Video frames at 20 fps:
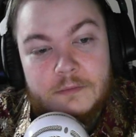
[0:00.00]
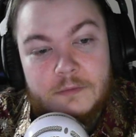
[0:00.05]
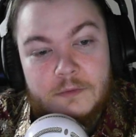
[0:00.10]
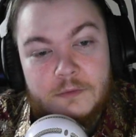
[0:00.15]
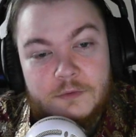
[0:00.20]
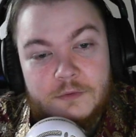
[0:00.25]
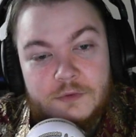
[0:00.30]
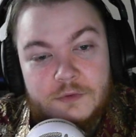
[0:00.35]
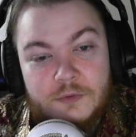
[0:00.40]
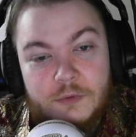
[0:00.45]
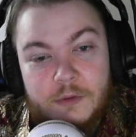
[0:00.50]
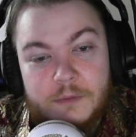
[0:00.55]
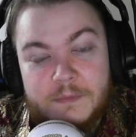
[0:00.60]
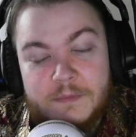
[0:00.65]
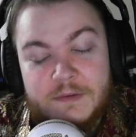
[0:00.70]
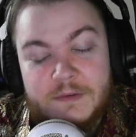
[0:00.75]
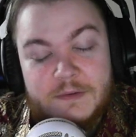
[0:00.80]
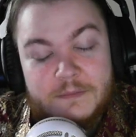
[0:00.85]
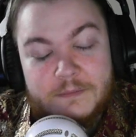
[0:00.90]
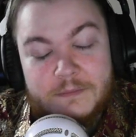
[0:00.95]
Or
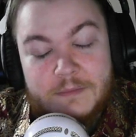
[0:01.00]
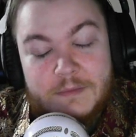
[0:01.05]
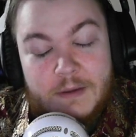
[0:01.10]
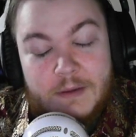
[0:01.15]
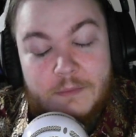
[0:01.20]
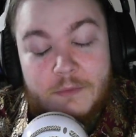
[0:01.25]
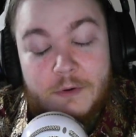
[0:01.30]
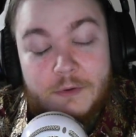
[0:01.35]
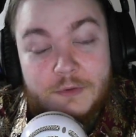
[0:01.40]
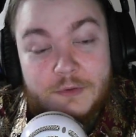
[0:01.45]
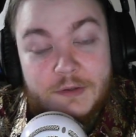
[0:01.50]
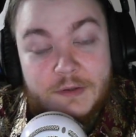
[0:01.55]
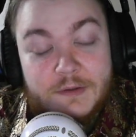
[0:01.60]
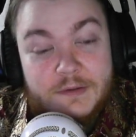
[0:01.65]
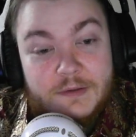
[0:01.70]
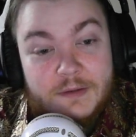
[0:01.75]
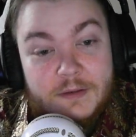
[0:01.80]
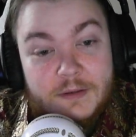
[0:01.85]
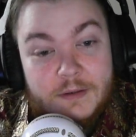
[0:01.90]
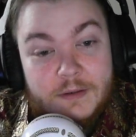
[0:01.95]
tulips. Yeah,
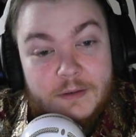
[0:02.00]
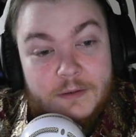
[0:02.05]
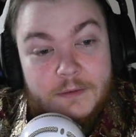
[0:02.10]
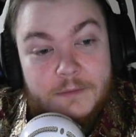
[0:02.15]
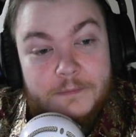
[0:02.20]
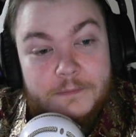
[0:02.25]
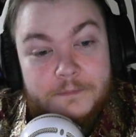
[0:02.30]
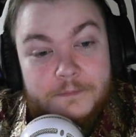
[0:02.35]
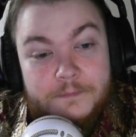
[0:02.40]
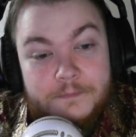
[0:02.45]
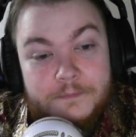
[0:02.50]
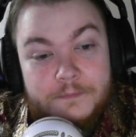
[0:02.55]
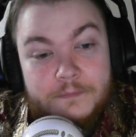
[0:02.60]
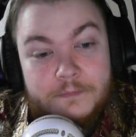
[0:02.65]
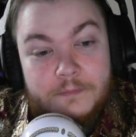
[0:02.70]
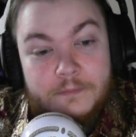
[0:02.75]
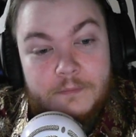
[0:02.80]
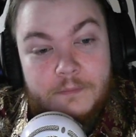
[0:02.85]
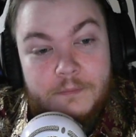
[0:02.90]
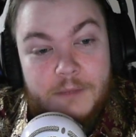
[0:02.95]
roses.
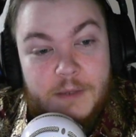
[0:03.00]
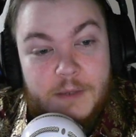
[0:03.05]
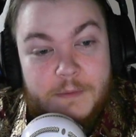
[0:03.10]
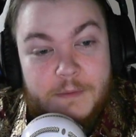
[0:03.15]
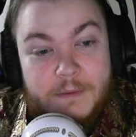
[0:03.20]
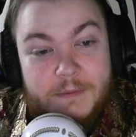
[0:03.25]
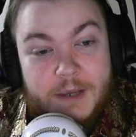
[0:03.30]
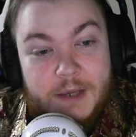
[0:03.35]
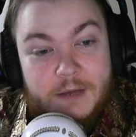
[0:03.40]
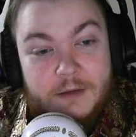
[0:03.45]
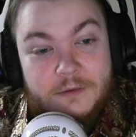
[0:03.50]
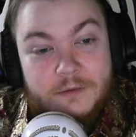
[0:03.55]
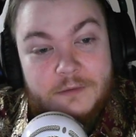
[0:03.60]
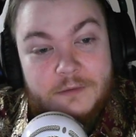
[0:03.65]
Bye, bye, bye.